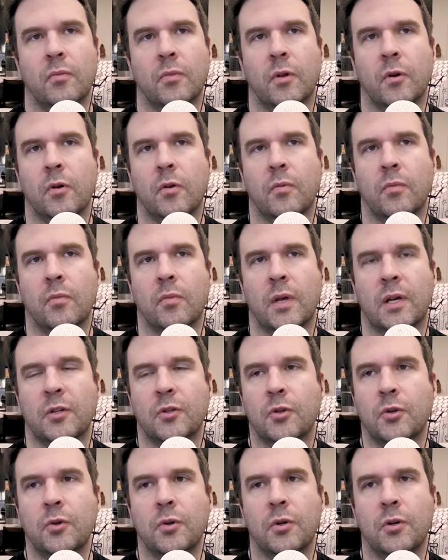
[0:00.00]
they're like
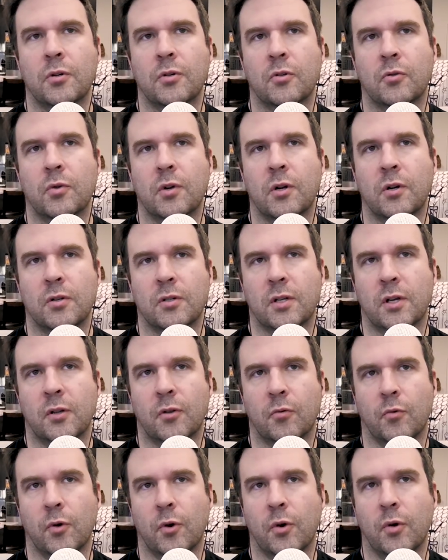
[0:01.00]
two years, three years down
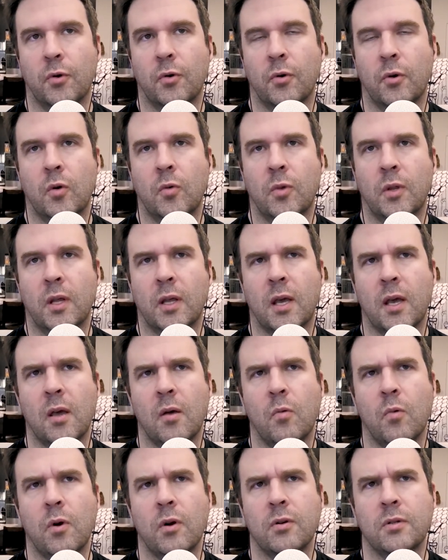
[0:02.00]
the road, we'll be like, hey,
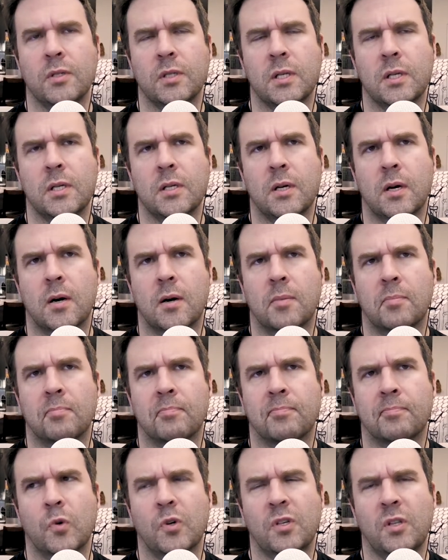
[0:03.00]
where's the
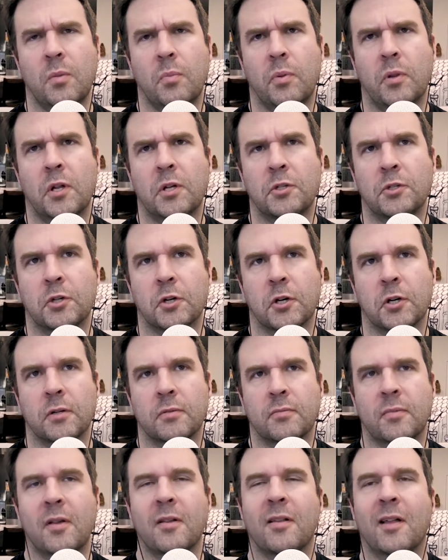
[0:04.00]
um, where's the plunger?
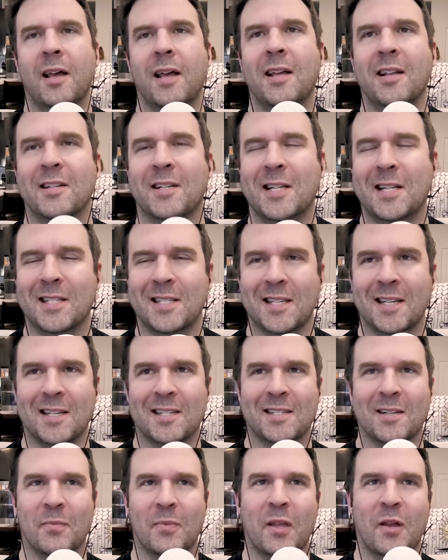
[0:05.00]
Like, it's just like
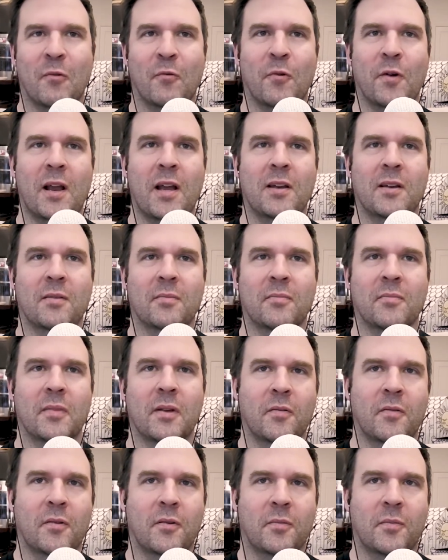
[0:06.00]
something random
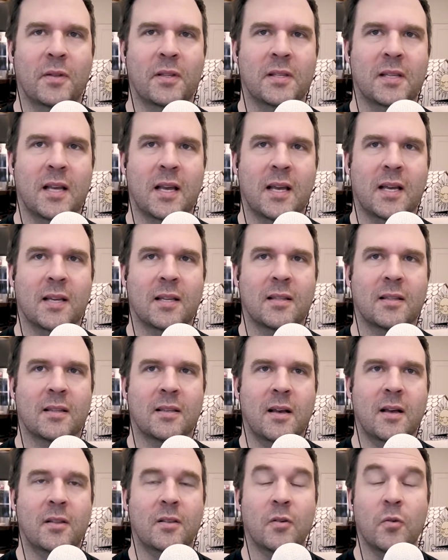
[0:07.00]
will have been taken.
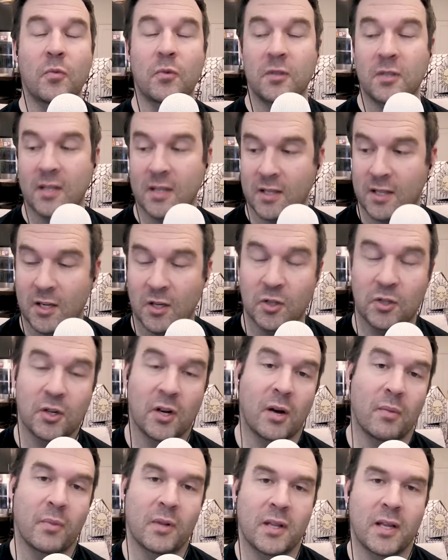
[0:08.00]
It's almost like the
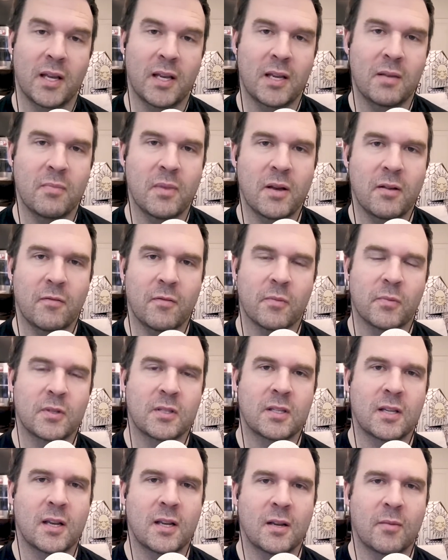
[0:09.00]
John Mulaney bit from his
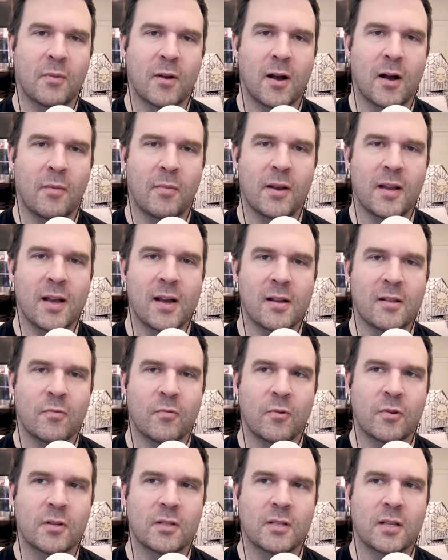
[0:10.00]
stand-up comedy act
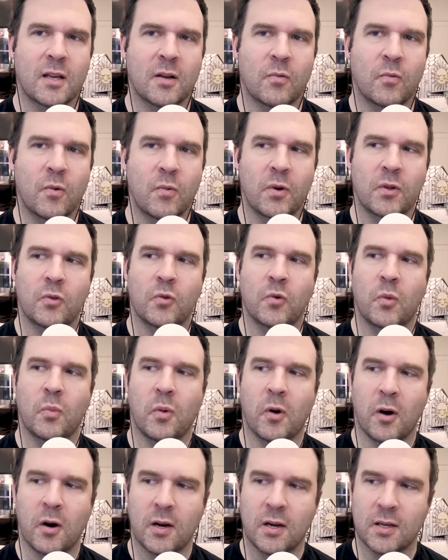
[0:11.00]
where he's like, we went to a
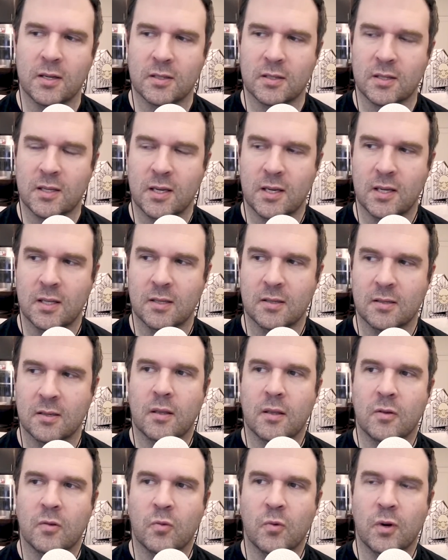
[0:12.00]
party as teens.
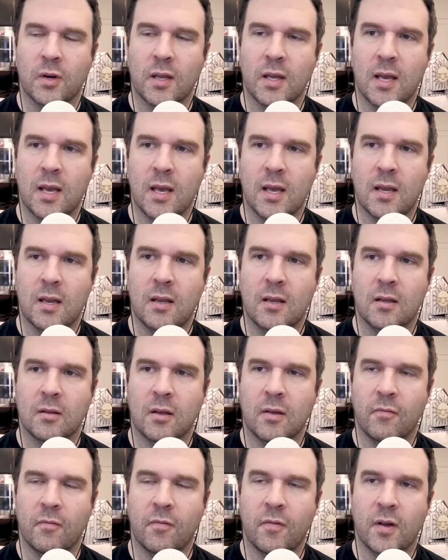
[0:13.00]
This one kid
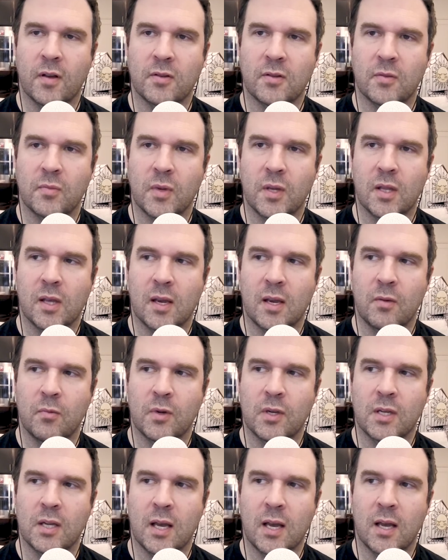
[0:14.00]
confessed to me that he
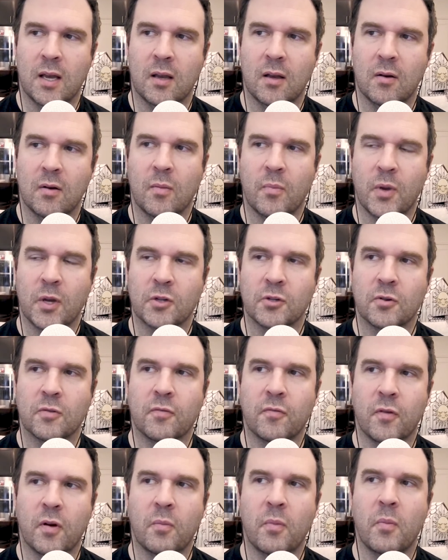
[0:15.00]
would take a picture
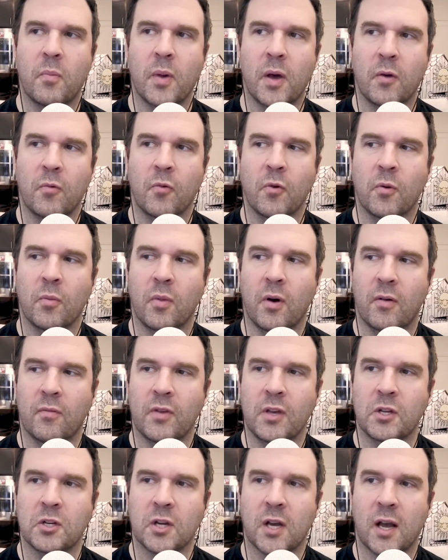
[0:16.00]
from a bedroom of
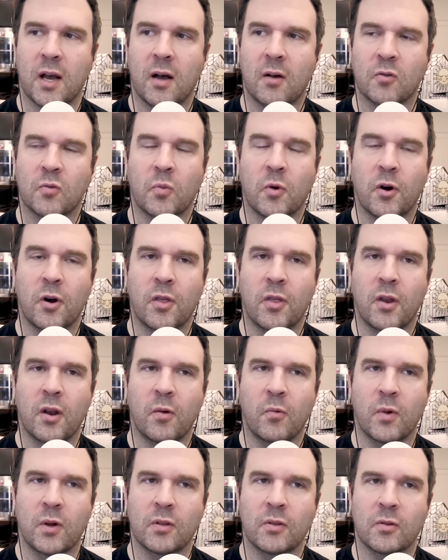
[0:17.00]
each house party that he
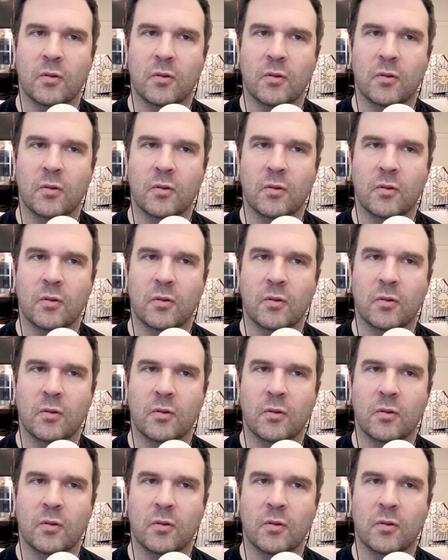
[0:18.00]
went